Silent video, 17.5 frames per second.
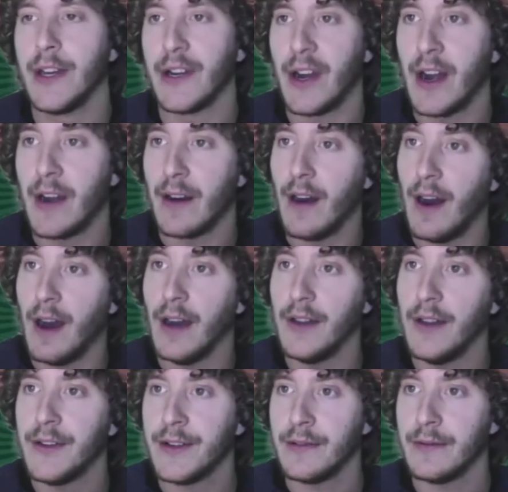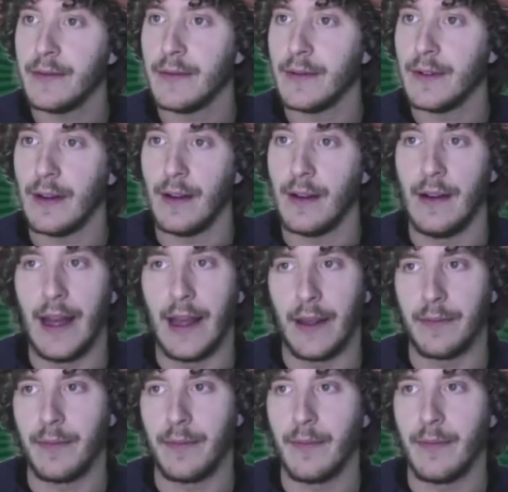There are other like
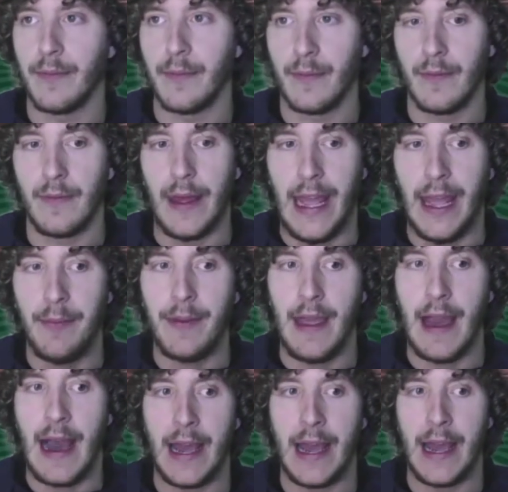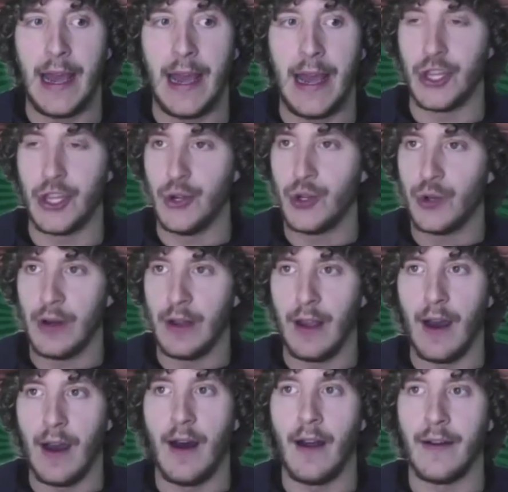API that usually
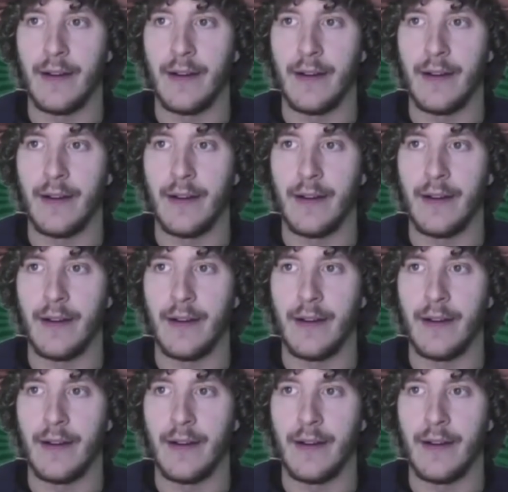are